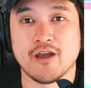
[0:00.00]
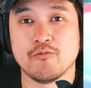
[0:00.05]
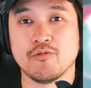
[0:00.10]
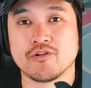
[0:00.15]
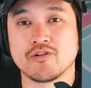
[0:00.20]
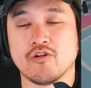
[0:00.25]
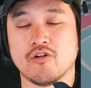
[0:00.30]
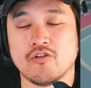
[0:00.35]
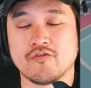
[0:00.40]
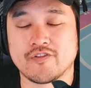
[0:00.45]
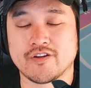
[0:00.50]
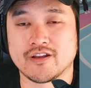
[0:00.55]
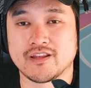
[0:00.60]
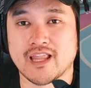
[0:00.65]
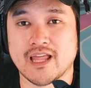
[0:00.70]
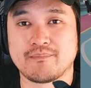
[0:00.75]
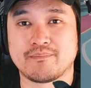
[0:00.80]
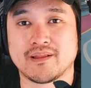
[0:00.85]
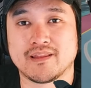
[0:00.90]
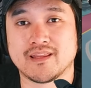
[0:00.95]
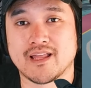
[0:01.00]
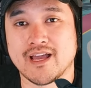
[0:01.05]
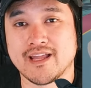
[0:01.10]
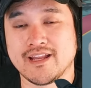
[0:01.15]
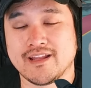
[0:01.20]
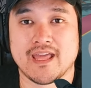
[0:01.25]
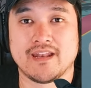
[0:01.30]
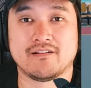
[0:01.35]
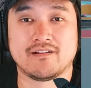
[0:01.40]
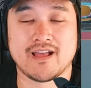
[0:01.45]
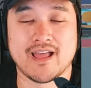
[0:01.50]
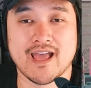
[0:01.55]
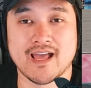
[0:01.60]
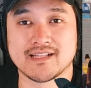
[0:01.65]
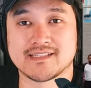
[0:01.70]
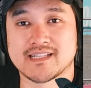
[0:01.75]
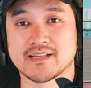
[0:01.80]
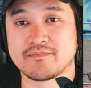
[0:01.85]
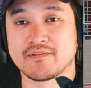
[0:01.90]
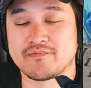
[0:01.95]
and we'll go over it line by line, and I'll
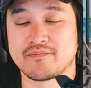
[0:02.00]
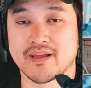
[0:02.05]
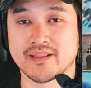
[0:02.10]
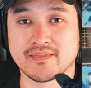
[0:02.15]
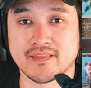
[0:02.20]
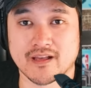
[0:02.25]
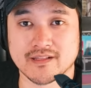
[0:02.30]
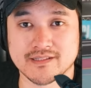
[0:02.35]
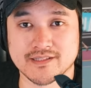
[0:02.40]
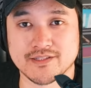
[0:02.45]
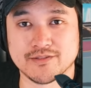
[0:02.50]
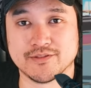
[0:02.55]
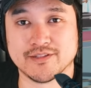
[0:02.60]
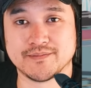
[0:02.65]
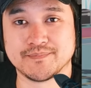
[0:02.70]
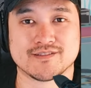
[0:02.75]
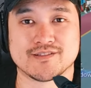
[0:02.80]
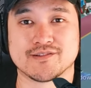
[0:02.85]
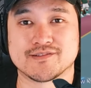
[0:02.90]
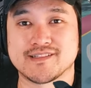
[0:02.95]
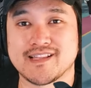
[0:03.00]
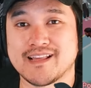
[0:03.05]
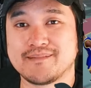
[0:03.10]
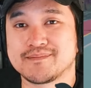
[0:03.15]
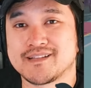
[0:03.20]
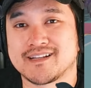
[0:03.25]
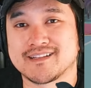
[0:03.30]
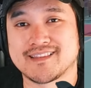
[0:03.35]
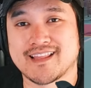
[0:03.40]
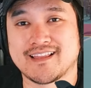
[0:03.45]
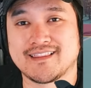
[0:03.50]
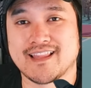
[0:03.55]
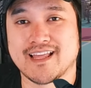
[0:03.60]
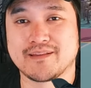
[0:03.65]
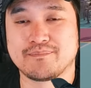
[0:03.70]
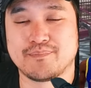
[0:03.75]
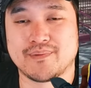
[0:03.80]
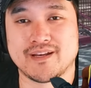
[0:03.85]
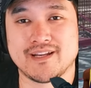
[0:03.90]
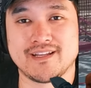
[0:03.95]
add some of my thoughts to it. So slam dunk that
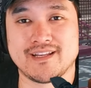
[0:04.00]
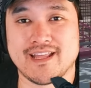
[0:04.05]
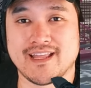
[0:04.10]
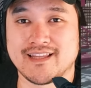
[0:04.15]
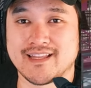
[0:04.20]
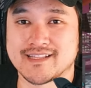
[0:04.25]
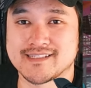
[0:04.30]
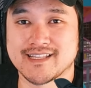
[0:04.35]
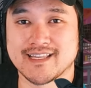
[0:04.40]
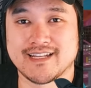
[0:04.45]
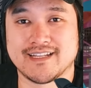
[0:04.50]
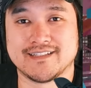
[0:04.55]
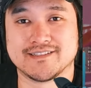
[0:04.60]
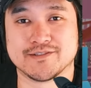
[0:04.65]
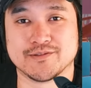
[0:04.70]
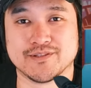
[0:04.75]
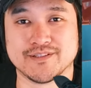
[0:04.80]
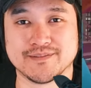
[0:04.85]
like button and let's get into